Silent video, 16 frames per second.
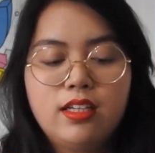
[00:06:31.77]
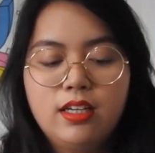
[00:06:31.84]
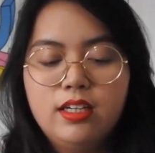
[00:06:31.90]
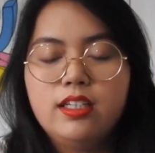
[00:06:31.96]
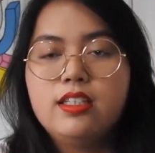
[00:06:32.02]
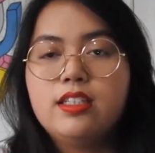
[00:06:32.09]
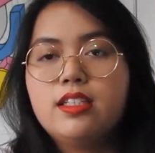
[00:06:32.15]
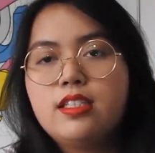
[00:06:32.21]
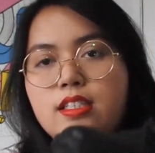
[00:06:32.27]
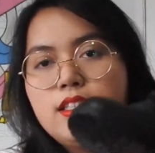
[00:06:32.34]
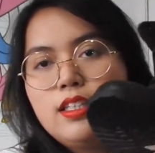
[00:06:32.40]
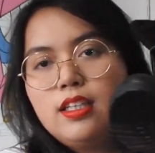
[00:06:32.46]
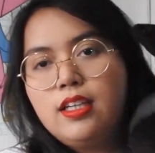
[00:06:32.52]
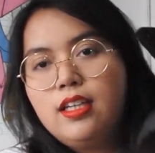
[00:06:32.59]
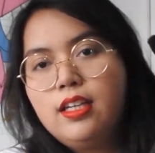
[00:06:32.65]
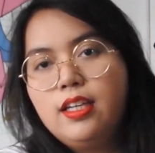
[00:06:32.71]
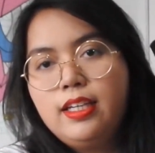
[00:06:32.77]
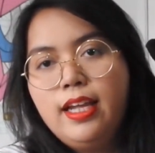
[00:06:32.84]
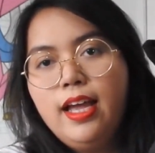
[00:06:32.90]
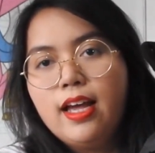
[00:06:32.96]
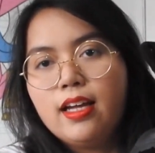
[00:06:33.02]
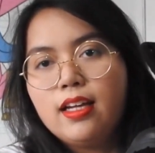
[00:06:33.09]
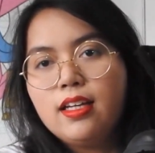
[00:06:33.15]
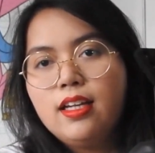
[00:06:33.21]
Because,
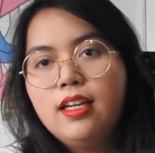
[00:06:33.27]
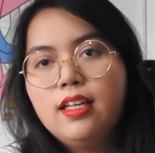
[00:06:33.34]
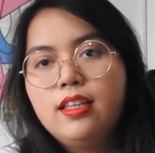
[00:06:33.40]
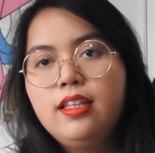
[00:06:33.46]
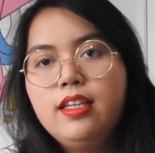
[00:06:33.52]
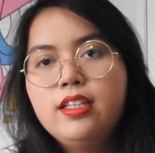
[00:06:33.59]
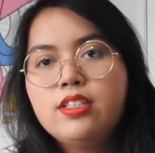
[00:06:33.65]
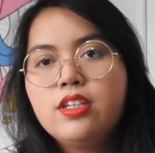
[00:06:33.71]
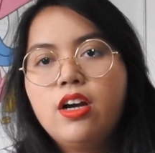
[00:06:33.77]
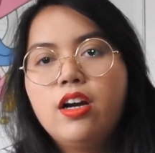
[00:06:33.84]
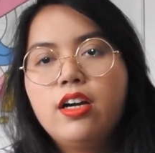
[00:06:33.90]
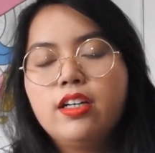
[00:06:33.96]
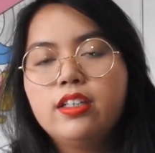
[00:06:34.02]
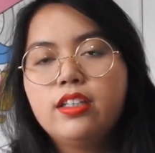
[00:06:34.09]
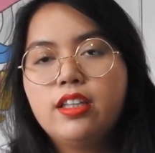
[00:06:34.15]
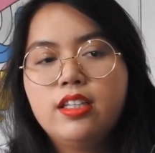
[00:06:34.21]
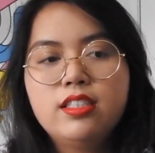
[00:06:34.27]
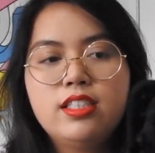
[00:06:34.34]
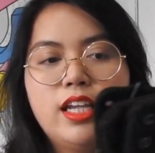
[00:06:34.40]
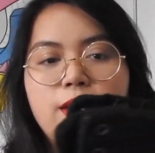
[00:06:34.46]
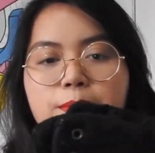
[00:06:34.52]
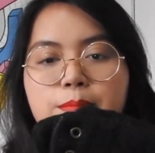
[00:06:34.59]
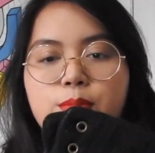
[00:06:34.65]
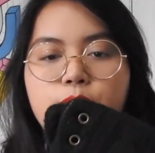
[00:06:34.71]
yeah, these aren't the
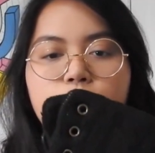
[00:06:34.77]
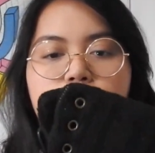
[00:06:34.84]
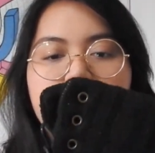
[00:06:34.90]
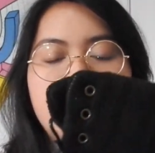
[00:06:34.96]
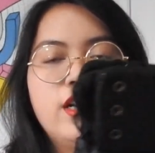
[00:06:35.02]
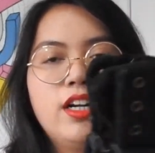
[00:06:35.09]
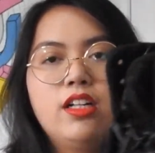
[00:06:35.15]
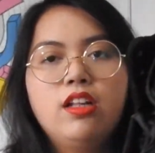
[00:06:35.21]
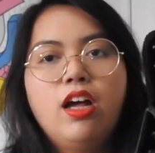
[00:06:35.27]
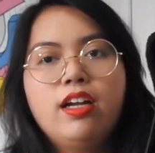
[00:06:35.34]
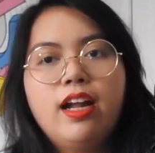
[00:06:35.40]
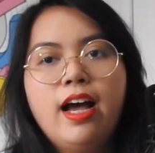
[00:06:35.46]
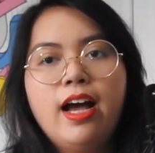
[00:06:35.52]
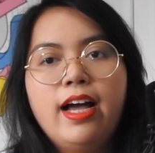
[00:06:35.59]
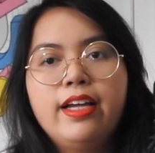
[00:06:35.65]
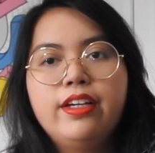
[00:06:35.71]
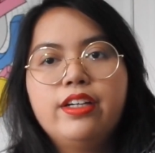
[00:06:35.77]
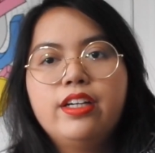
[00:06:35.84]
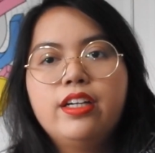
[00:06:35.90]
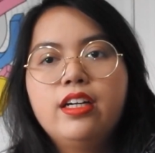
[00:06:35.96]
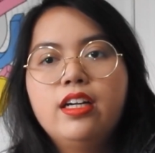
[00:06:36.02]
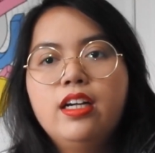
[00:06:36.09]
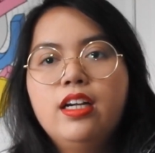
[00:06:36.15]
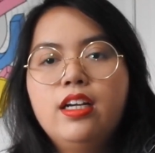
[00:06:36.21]
same boots. They're a lot
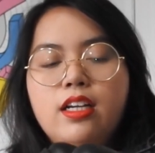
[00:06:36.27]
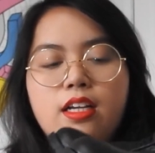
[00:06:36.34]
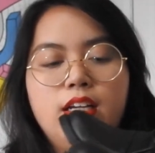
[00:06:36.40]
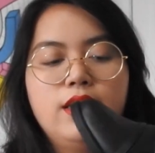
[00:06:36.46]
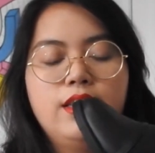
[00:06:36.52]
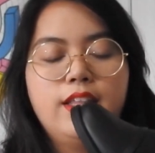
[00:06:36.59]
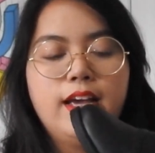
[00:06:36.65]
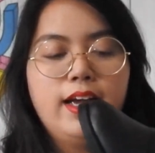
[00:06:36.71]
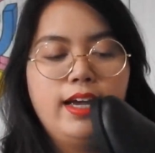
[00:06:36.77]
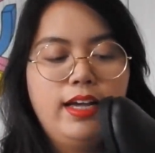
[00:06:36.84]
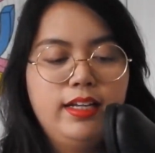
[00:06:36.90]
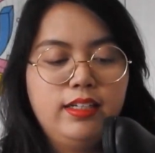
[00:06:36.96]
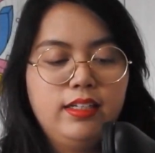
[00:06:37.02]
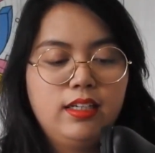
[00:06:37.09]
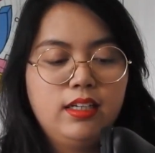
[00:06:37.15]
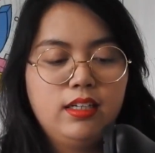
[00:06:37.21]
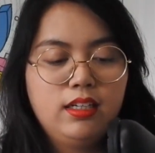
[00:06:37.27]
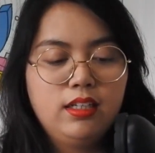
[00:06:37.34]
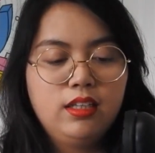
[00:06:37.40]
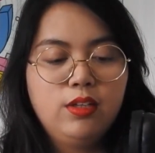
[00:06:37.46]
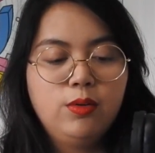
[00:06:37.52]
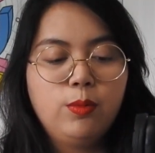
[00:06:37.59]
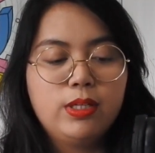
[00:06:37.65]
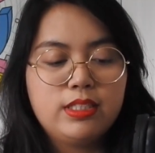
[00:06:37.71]
higher than
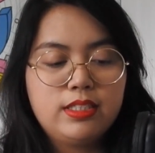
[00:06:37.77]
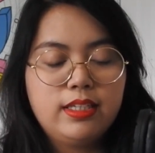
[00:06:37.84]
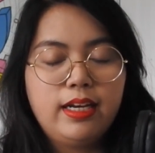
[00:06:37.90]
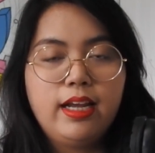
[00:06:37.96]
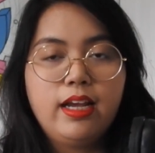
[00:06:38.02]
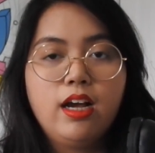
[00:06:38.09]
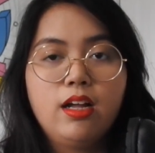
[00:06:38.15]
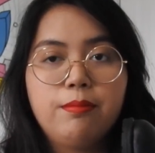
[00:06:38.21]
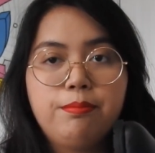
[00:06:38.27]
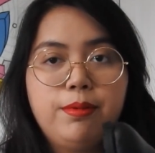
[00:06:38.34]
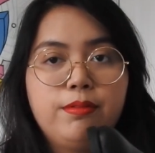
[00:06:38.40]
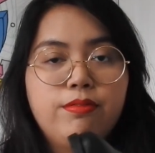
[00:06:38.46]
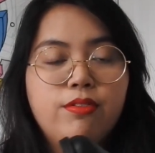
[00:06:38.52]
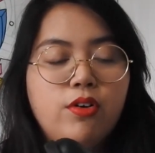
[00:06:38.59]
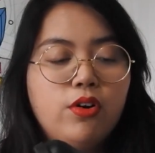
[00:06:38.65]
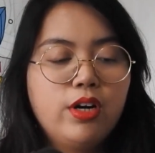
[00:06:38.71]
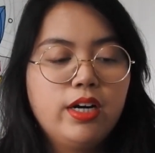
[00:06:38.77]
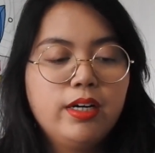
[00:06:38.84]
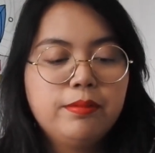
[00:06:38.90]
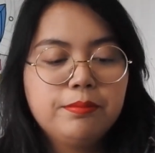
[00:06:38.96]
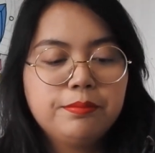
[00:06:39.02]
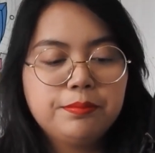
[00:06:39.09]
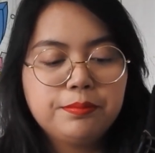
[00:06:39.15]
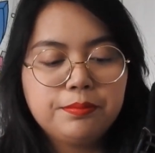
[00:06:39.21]
the ones that I got
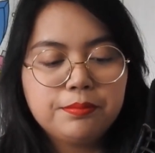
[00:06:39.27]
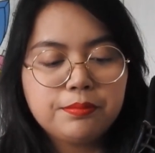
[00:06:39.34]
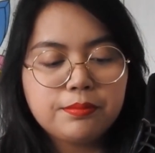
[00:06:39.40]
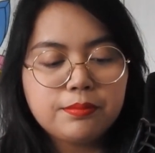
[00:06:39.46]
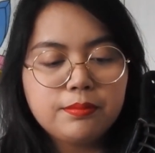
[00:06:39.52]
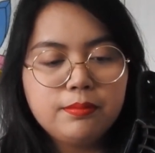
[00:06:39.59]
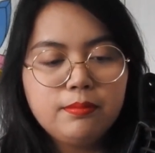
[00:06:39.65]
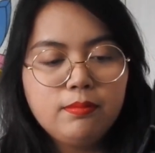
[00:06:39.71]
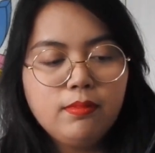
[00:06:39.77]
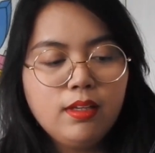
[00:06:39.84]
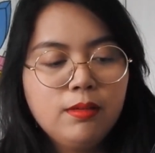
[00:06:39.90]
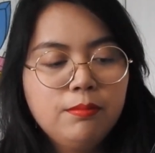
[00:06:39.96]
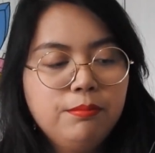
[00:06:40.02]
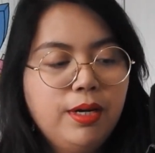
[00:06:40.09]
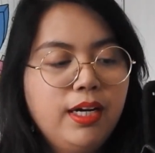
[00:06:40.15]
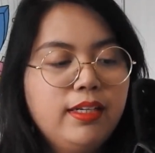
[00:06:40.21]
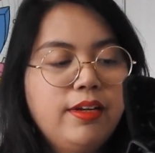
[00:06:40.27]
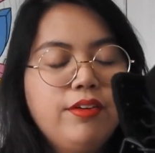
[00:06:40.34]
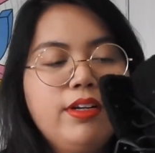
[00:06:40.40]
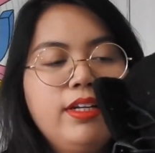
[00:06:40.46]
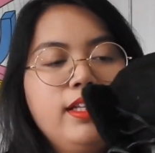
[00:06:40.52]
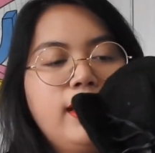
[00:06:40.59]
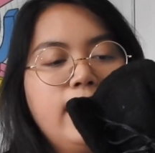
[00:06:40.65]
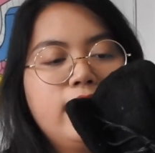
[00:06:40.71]
before. But I
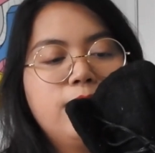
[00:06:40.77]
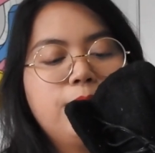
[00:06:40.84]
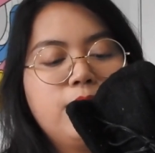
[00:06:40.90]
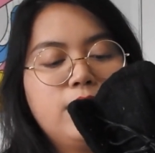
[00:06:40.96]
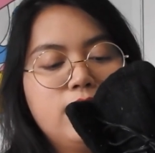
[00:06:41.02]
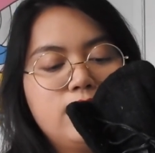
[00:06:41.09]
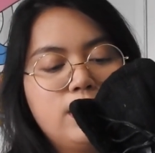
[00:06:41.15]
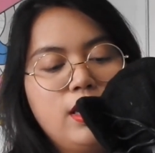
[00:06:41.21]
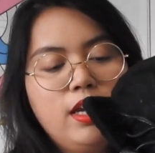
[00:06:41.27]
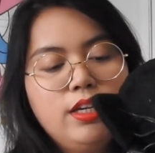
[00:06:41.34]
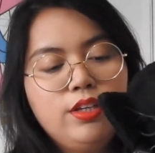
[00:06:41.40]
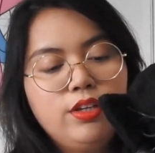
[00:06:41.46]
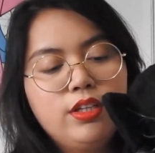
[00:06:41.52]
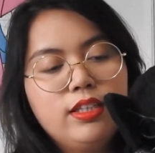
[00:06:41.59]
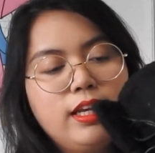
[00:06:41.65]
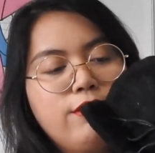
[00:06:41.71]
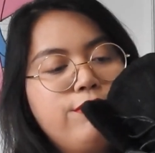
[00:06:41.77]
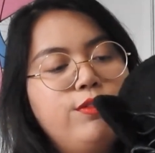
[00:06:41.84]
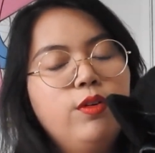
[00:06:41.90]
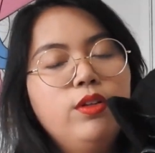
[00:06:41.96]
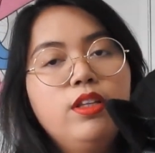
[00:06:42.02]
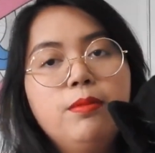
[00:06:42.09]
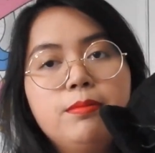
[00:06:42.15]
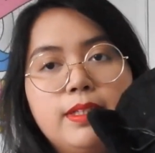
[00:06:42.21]
really like them because you can like
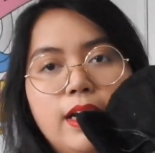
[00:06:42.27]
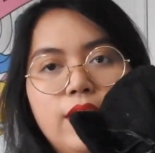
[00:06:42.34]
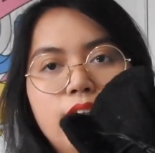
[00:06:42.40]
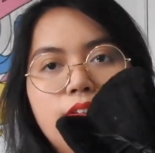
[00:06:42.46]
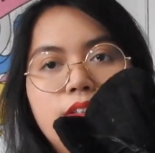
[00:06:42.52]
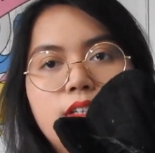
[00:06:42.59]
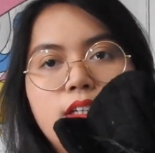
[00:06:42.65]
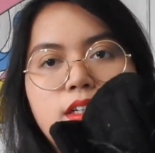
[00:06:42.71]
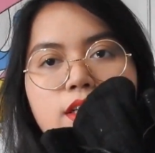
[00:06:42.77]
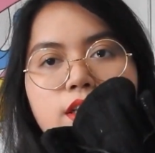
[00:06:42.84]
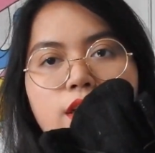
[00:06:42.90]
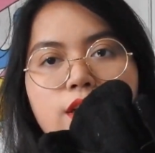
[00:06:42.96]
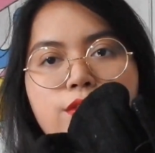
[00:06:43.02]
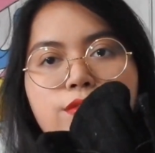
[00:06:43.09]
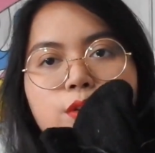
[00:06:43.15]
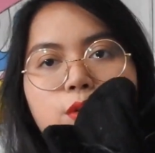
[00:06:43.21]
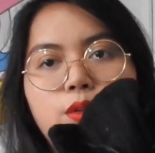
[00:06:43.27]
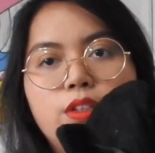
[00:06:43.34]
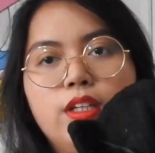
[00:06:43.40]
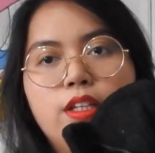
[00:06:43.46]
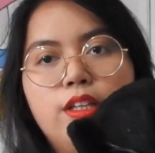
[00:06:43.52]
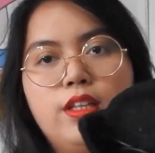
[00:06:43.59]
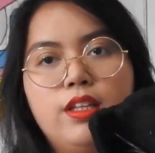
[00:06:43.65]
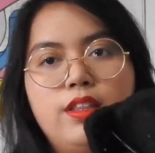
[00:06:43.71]
fold them down. You can
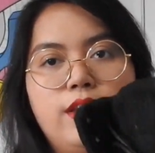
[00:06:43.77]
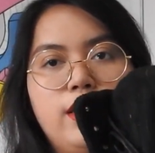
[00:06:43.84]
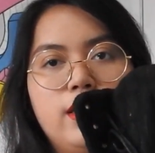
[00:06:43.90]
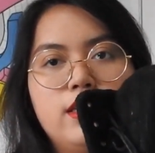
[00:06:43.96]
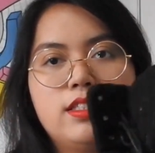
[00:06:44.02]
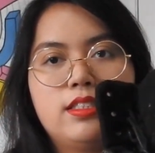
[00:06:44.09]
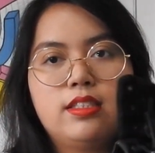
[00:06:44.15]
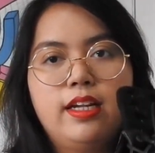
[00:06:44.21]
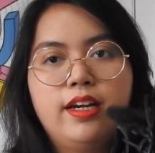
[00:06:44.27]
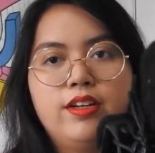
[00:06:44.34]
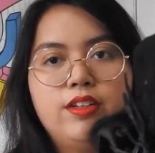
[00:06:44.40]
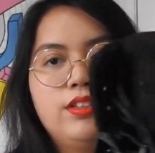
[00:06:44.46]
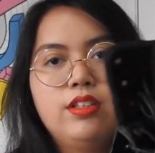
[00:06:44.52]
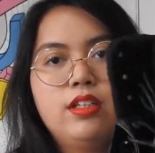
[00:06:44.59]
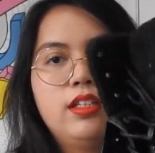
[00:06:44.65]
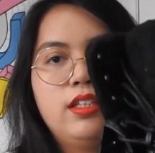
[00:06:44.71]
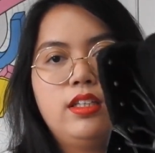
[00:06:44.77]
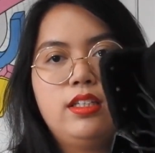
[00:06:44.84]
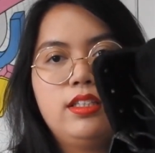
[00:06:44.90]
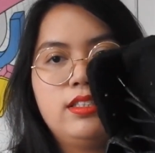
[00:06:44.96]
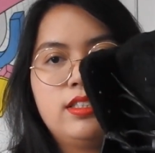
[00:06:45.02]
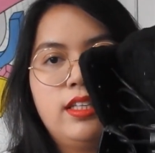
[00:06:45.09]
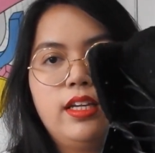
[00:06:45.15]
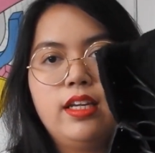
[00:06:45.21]
fold the things down,
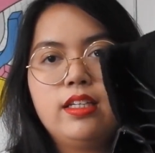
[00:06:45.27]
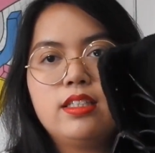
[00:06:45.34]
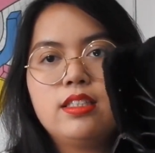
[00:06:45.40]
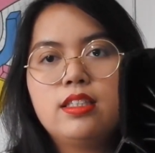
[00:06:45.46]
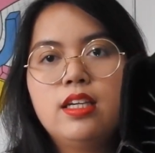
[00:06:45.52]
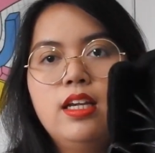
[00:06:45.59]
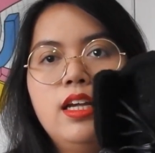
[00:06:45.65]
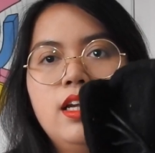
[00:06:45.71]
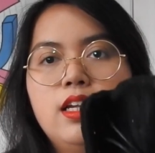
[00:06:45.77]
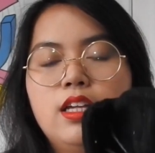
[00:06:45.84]
these things.